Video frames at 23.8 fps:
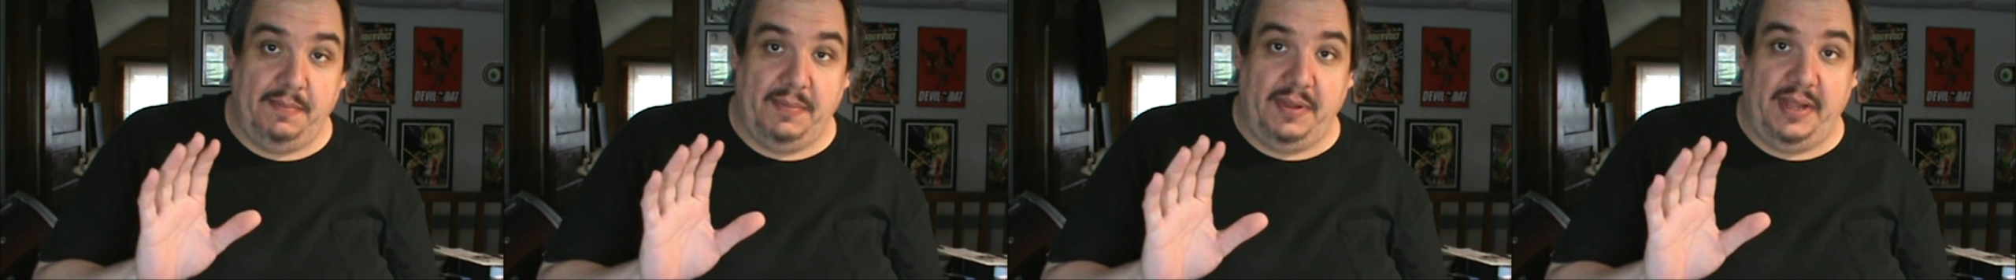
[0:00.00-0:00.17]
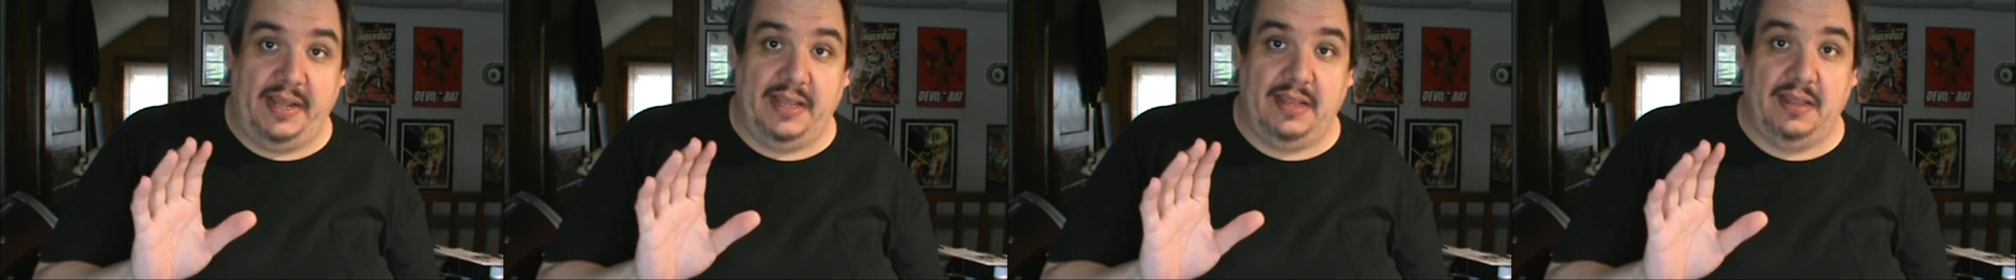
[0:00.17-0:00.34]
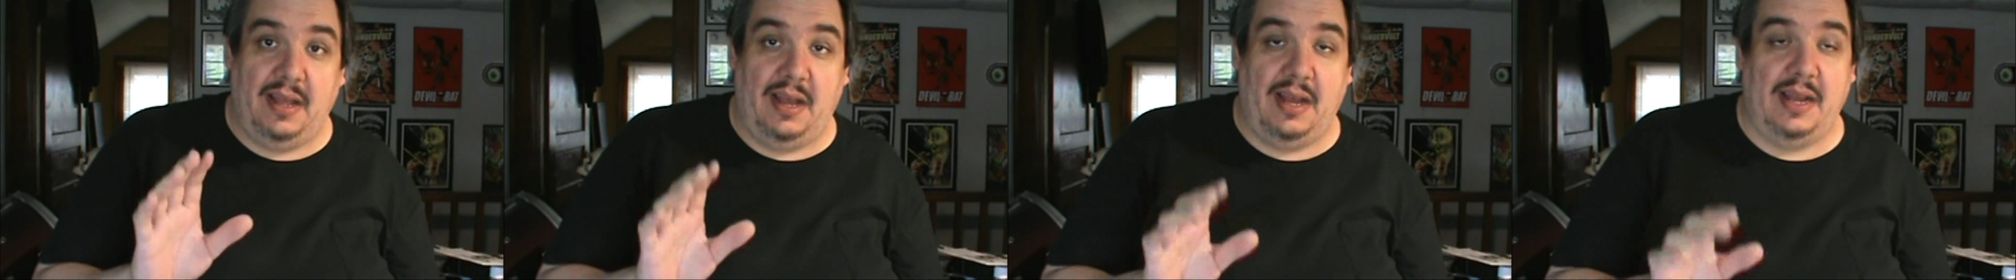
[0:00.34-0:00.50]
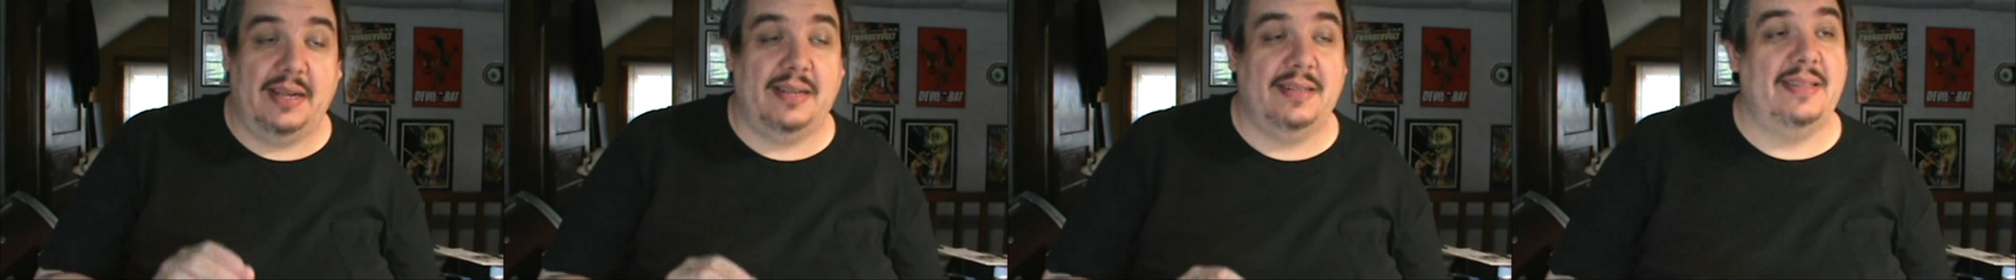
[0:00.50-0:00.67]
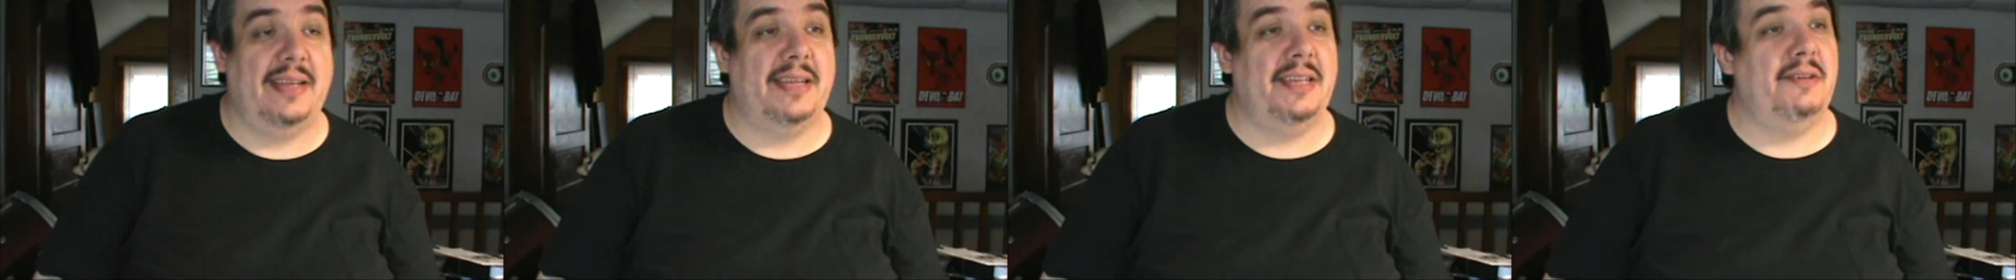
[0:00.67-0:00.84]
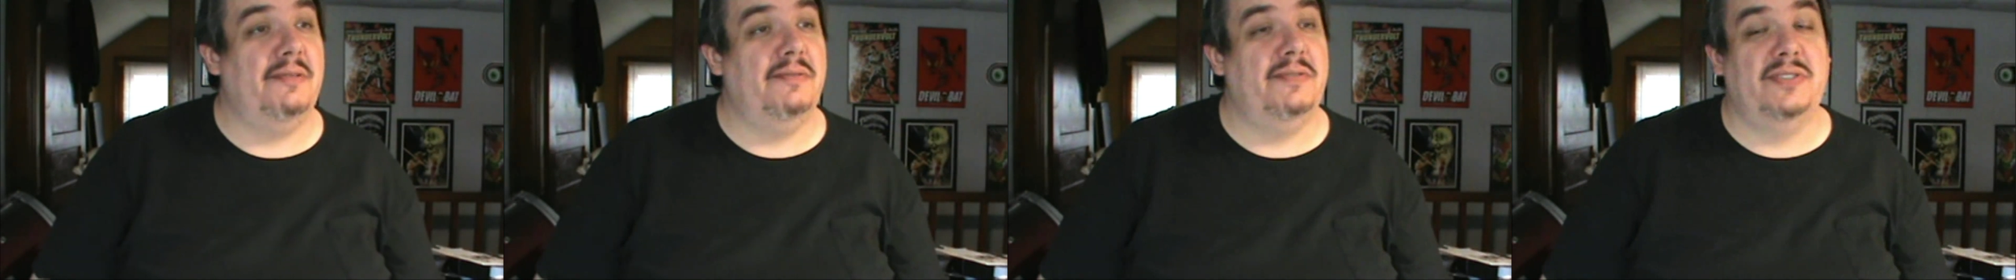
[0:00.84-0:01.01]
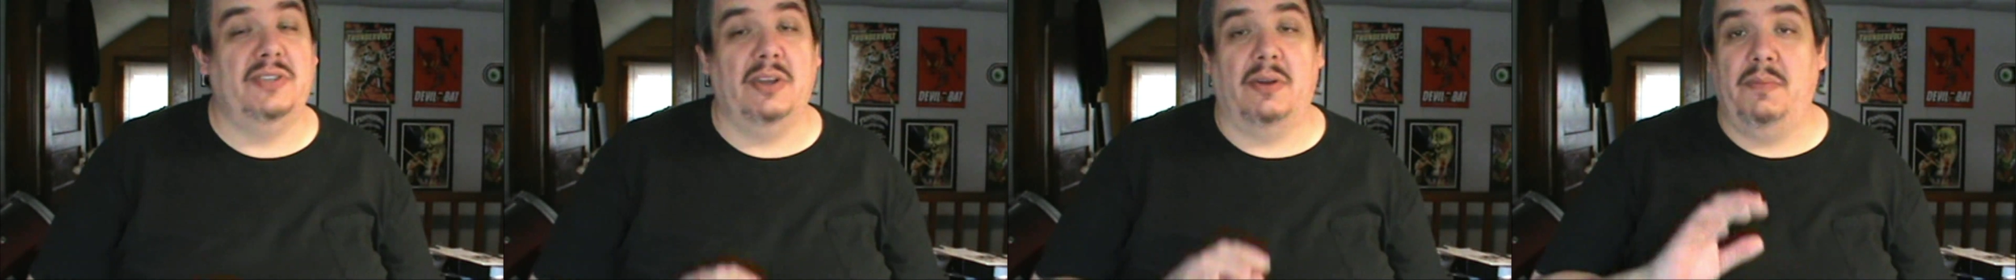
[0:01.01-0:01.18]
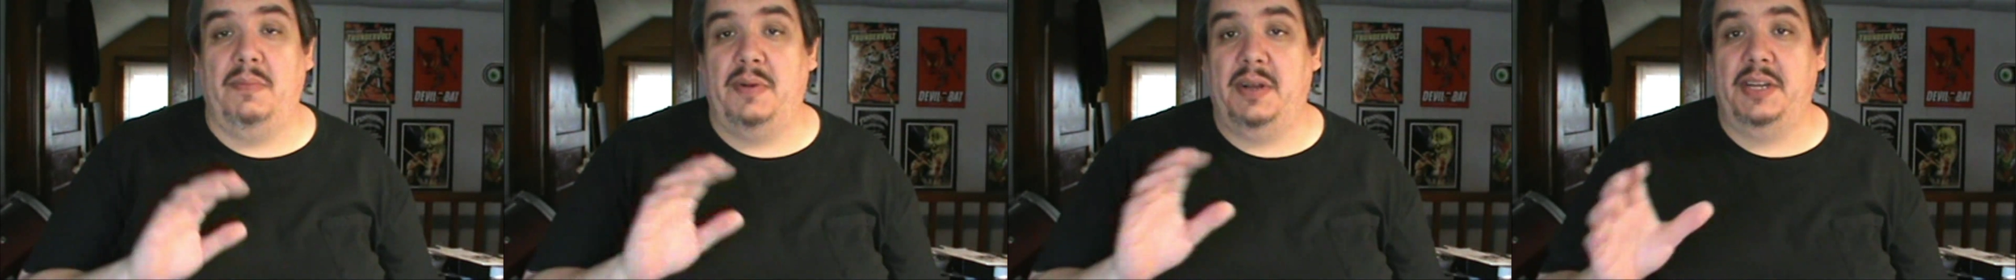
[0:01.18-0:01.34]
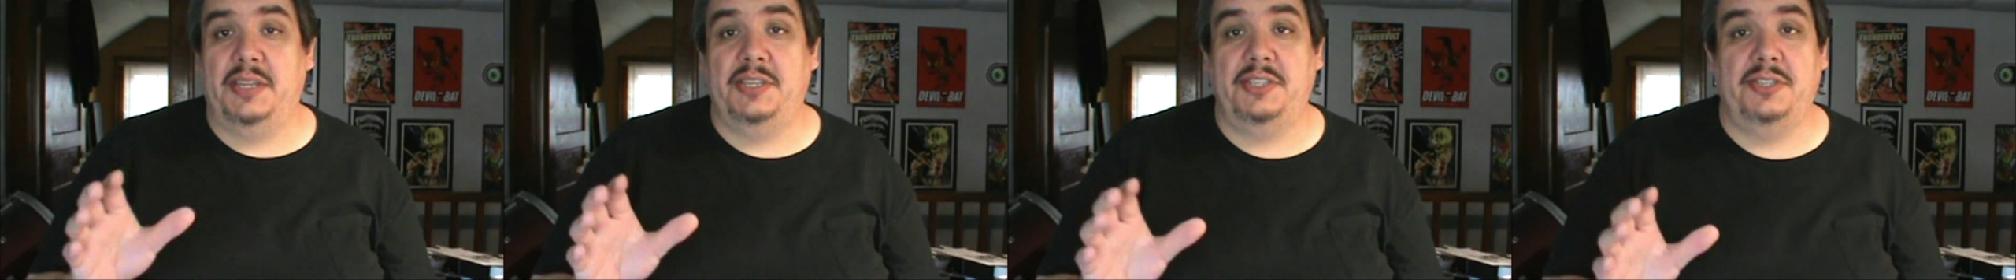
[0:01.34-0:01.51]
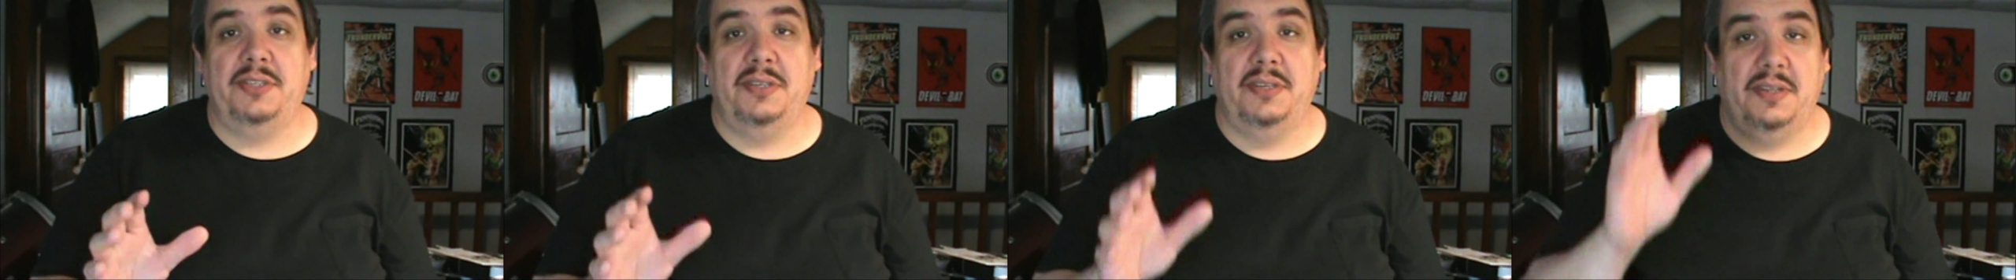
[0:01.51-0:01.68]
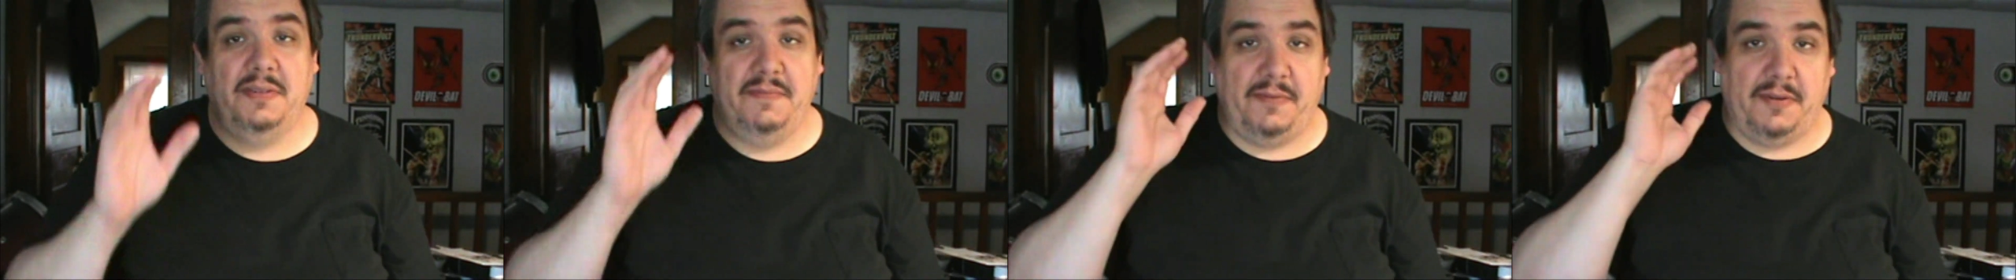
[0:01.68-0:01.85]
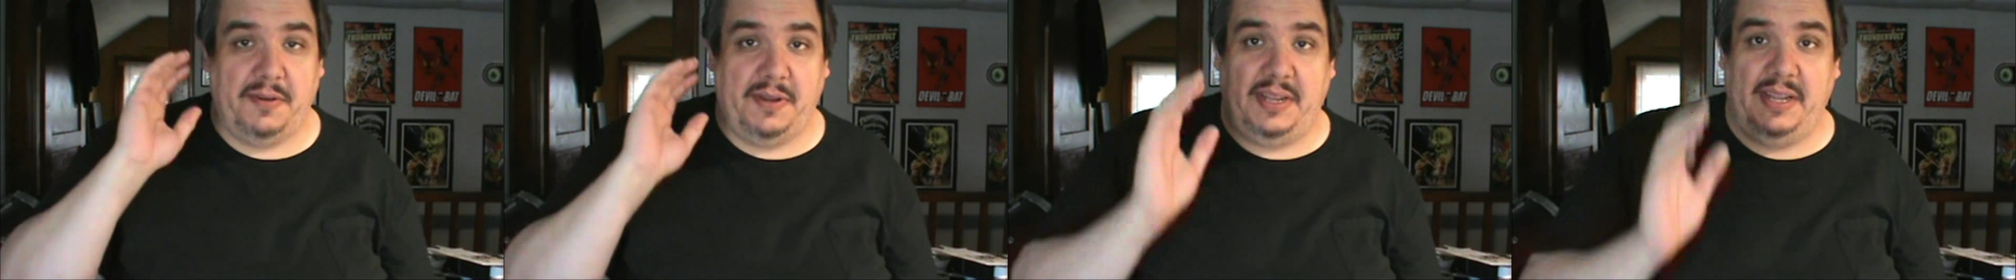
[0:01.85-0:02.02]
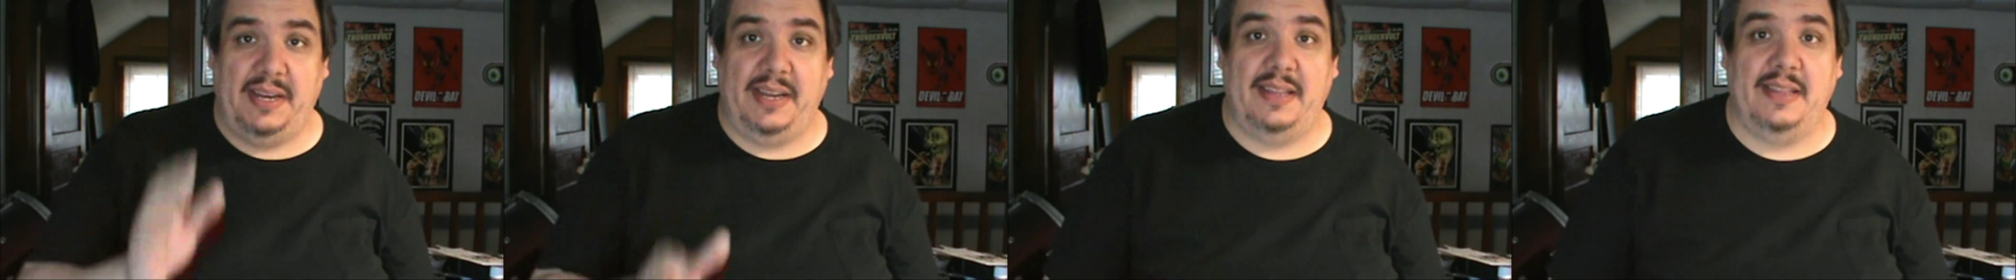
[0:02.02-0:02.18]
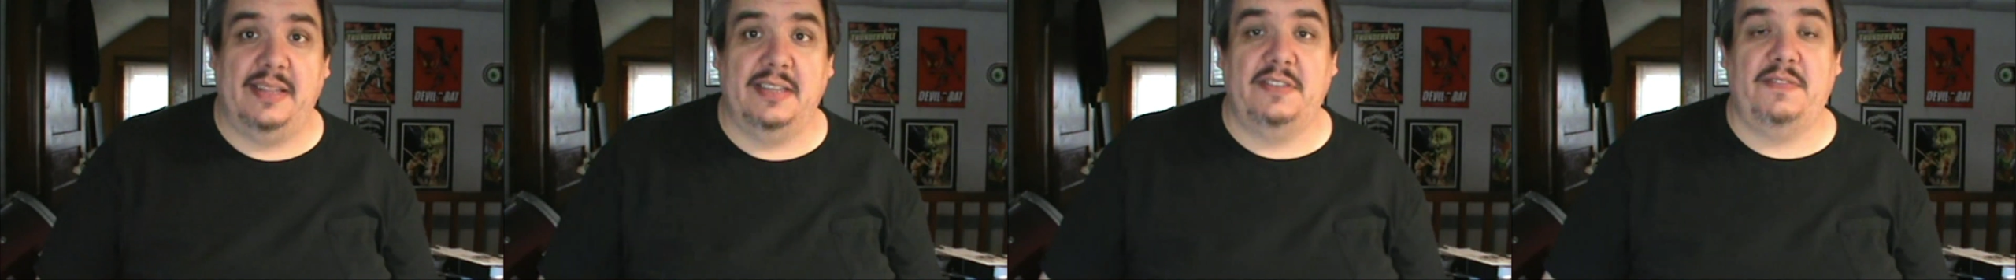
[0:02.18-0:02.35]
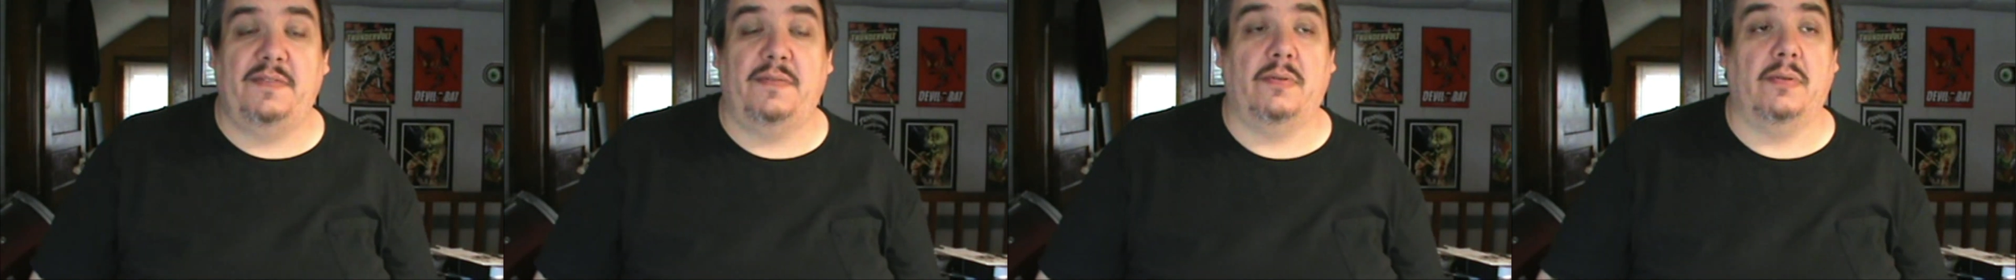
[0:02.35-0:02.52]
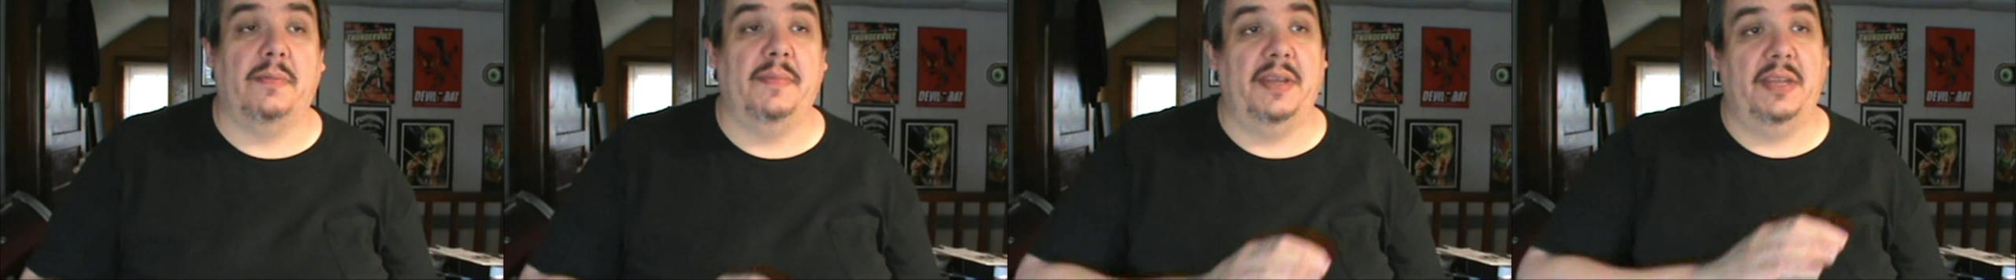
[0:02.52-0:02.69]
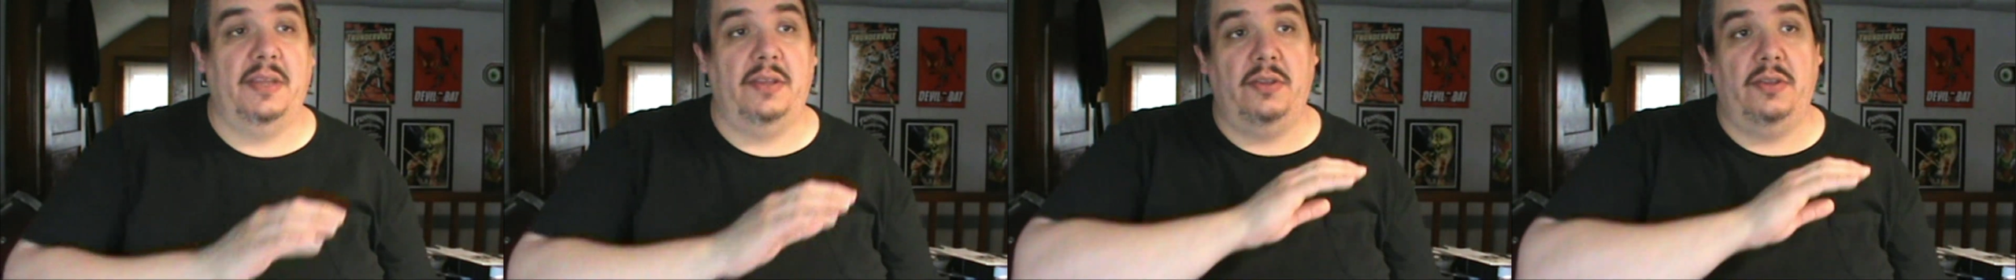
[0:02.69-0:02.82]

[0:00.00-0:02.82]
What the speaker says: Blaylock. Thank you so much for getting this for me.